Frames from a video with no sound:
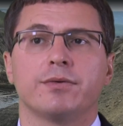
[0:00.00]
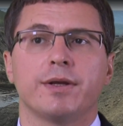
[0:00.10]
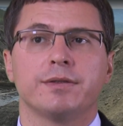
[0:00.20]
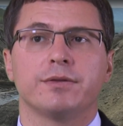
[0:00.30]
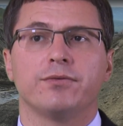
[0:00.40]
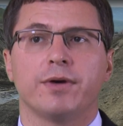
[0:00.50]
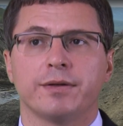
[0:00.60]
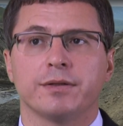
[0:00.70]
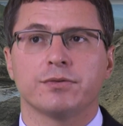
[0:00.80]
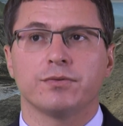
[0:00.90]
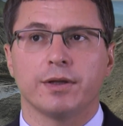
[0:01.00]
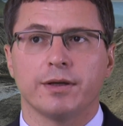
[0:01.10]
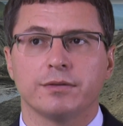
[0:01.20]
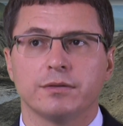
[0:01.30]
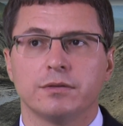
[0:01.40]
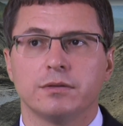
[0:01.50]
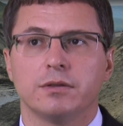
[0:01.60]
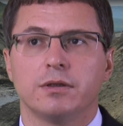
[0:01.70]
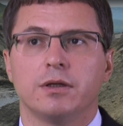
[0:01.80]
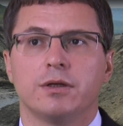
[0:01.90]
raising finance for that.
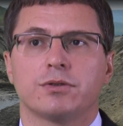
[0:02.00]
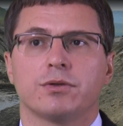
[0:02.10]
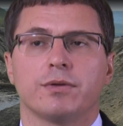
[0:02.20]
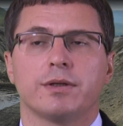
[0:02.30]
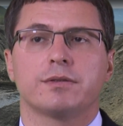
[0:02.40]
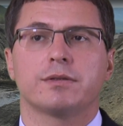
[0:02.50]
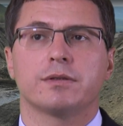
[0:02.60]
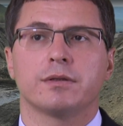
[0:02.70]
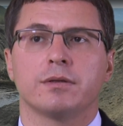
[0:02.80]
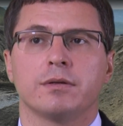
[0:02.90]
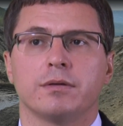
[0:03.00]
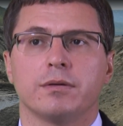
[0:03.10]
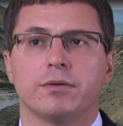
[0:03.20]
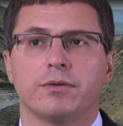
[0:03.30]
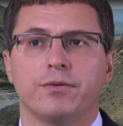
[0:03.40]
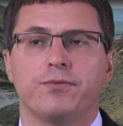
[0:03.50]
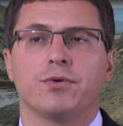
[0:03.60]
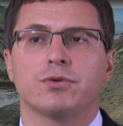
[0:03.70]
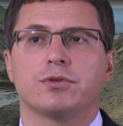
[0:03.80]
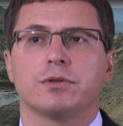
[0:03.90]
So that's the
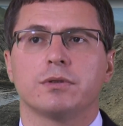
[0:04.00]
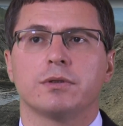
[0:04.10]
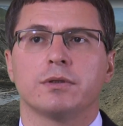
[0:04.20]
first